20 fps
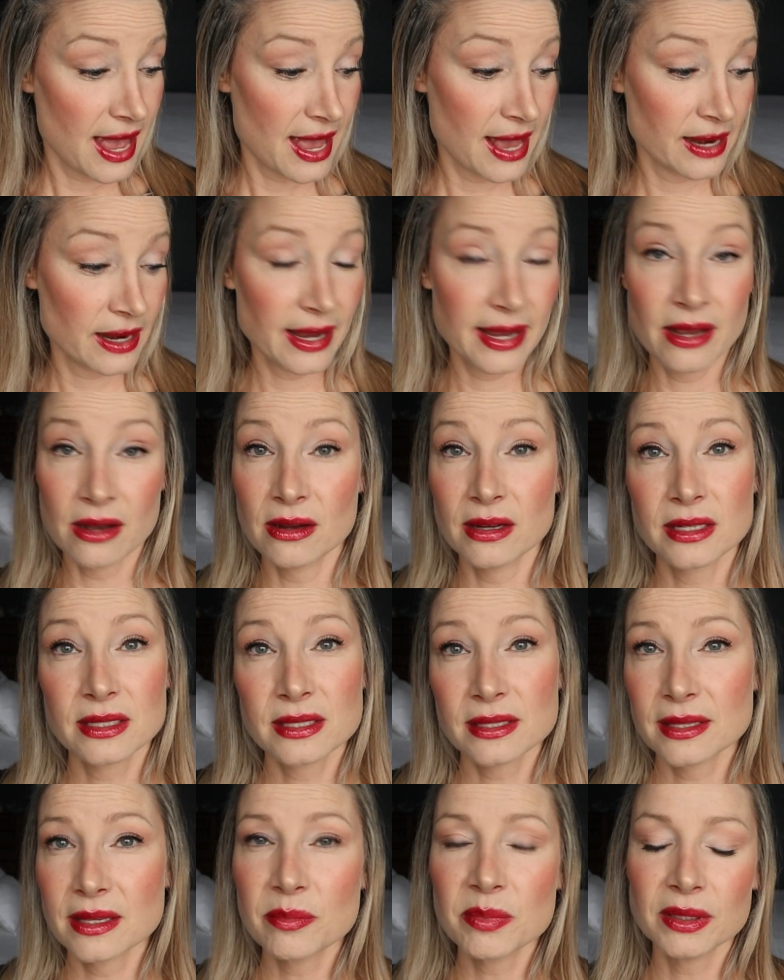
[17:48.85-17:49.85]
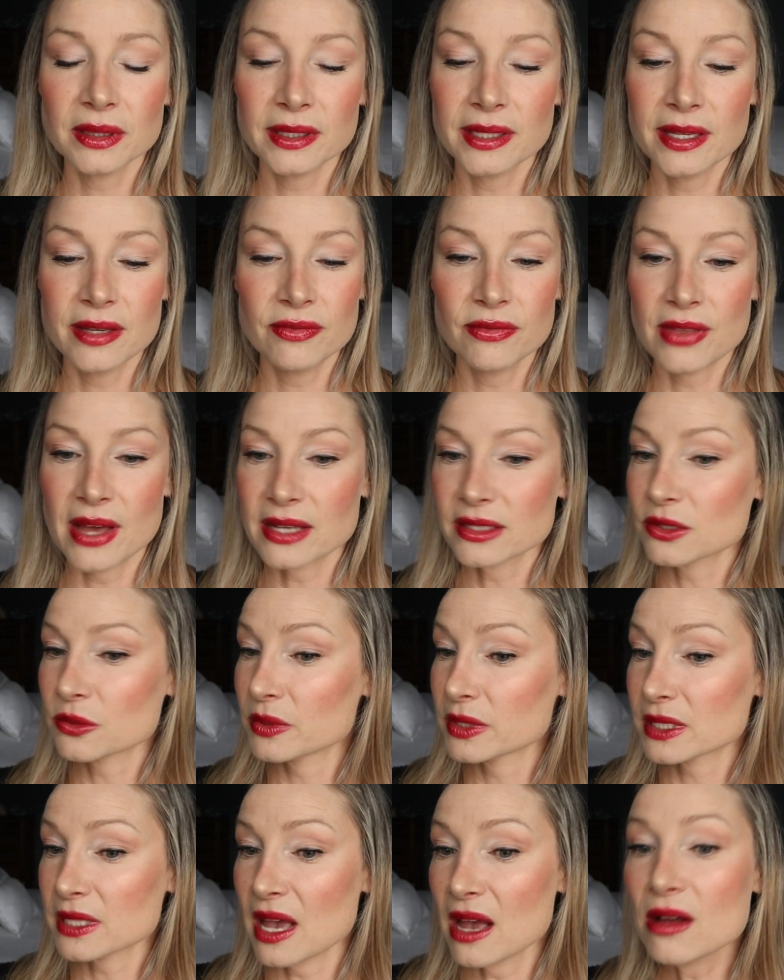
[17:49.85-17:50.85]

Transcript: And I honestly believe that's what's